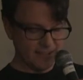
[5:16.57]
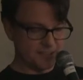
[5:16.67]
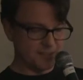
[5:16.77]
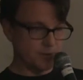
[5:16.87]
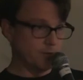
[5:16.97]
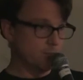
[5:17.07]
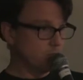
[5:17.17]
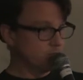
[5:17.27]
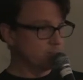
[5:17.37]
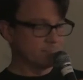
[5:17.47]
So
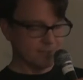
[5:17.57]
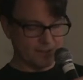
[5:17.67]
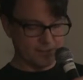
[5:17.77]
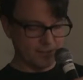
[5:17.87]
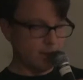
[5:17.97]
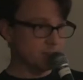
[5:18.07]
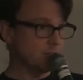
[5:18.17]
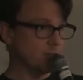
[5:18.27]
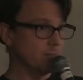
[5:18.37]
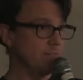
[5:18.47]
on long
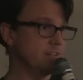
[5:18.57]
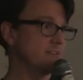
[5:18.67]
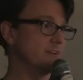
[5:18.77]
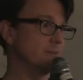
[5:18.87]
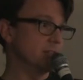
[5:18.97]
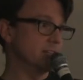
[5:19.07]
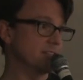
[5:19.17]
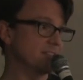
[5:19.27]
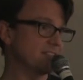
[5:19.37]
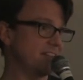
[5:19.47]
term, even if there are
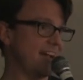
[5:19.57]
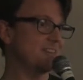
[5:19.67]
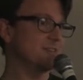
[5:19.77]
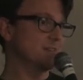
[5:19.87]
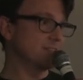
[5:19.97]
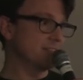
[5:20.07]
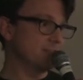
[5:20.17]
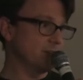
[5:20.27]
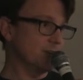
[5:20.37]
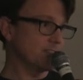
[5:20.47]
malicious actors
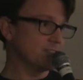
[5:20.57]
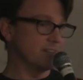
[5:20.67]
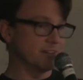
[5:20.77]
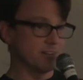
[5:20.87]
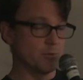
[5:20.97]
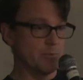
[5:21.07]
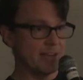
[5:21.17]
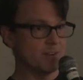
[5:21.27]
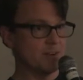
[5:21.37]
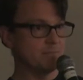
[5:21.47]
at first, they're going to go
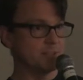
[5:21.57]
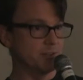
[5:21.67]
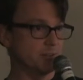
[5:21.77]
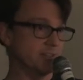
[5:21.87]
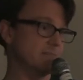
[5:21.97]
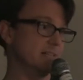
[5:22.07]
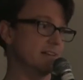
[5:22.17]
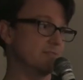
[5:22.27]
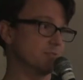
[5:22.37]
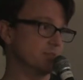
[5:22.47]
bankrupt and you're only going to be
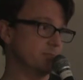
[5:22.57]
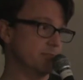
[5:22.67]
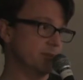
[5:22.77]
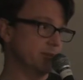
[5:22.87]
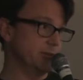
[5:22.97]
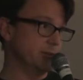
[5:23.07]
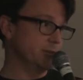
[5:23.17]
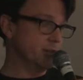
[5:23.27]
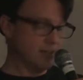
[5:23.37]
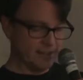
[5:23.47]
left with the people
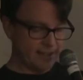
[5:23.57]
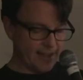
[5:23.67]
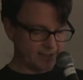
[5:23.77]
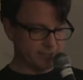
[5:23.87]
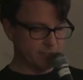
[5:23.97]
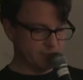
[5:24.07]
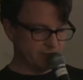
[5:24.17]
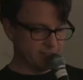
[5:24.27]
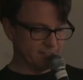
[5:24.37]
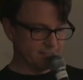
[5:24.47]
who act in good
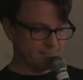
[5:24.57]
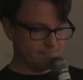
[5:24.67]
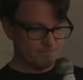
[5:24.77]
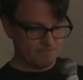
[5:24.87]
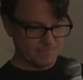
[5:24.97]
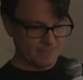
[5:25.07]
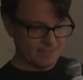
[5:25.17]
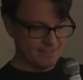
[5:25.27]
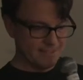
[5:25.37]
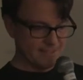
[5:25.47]
faith.
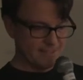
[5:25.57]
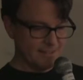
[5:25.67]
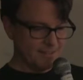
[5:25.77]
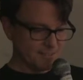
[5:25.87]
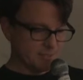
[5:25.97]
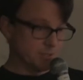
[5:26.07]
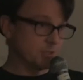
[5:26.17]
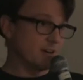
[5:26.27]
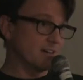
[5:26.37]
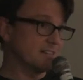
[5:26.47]
Here's a little
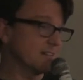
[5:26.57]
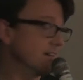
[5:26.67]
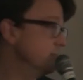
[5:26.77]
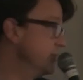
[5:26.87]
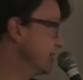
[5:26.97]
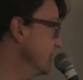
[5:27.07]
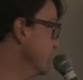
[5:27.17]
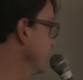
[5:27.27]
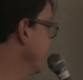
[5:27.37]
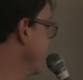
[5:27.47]
chart to kind of make it,